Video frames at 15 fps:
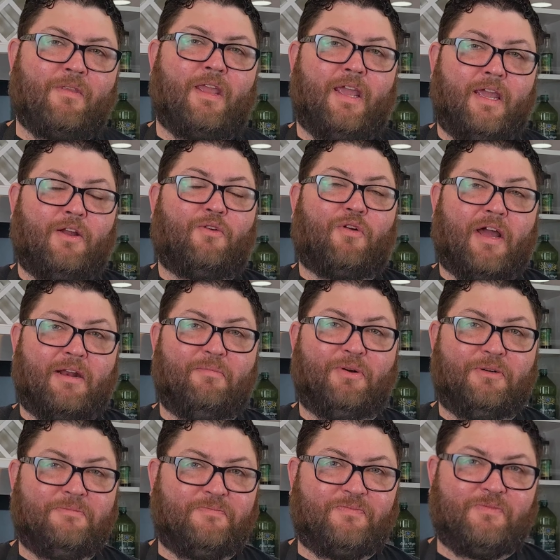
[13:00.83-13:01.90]

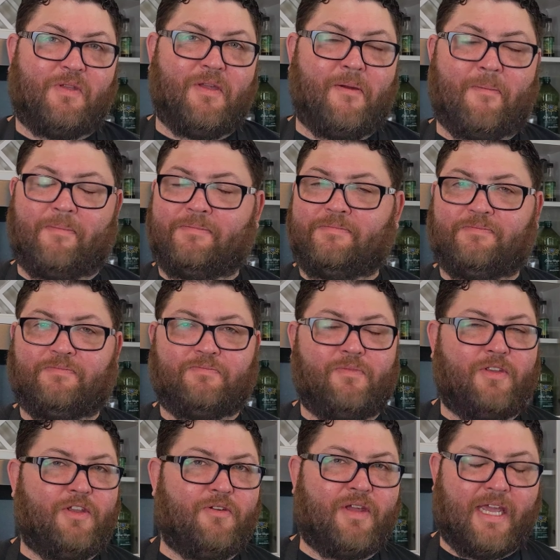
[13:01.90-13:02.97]
Incredible.
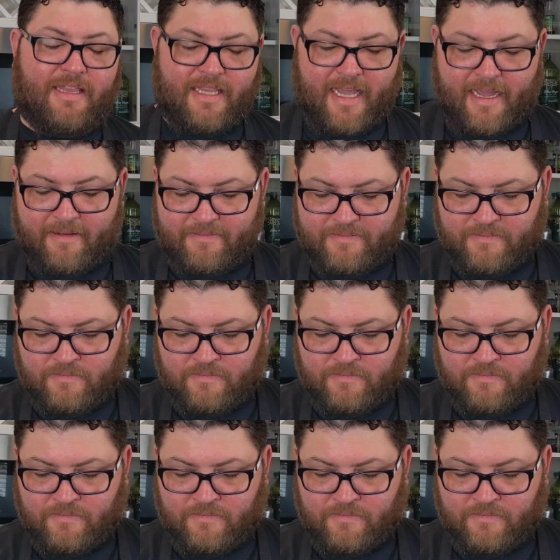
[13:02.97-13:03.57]
You get that